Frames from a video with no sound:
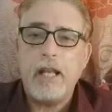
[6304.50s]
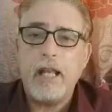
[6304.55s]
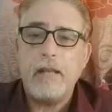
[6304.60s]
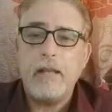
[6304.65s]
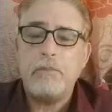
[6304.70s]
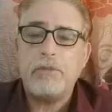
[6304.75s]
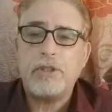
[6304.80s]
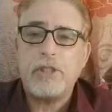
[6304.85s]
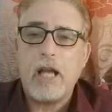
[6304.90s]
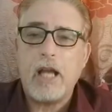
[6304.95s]

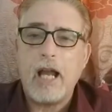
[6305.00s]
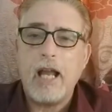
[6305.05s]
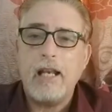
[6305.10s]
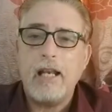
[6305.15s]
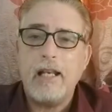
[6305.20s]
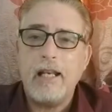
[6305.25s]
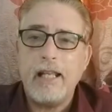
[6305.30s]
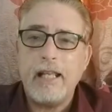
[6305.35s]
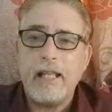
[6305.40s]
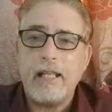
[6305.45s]

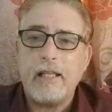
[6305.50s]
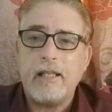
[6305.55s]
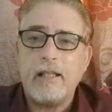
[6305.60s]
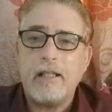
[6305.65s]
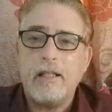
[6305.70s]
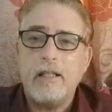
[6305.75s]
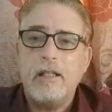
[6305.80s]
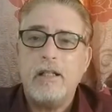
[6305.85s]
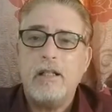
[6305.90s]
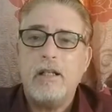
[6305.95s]
Skylink.
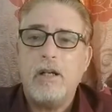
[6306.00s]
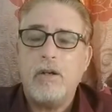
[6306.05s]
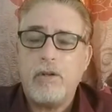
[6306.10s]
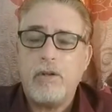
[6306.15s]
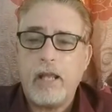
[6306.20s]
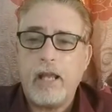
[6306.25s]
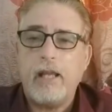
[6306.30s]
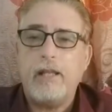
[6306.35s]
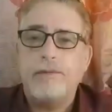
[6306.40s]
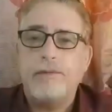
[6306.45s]

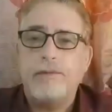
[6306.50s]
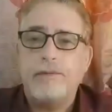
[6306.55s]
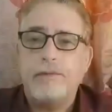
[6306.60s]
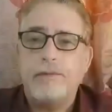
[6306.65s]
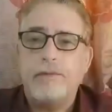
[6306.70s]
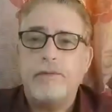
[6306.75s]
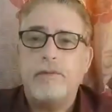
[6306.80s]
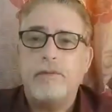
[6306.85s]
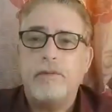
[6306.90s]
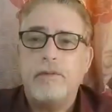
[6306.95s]
Okay.
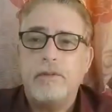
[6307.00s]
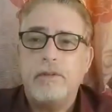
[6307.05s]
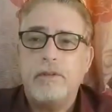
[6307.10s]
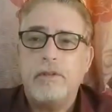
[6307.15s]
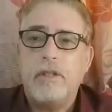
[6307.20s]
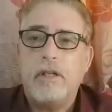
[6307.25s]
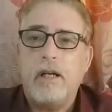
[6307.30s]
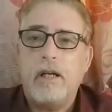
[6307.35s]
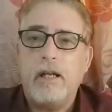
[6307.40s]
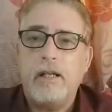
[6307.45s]
All
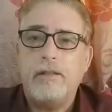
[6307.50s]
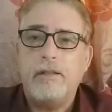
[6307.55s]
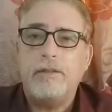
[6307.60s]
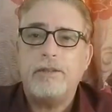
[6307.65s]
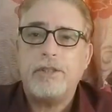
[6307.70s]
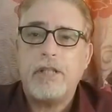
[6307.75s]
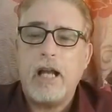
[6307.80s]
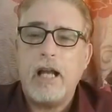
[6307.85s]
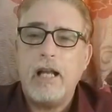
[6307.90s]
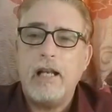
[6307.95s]
right,
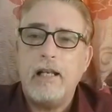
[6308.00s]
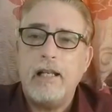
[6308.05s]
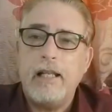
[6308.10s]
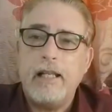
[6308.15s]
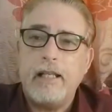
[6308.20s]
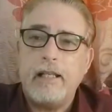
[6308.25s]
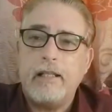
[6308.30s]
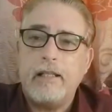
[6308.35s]
Skylink.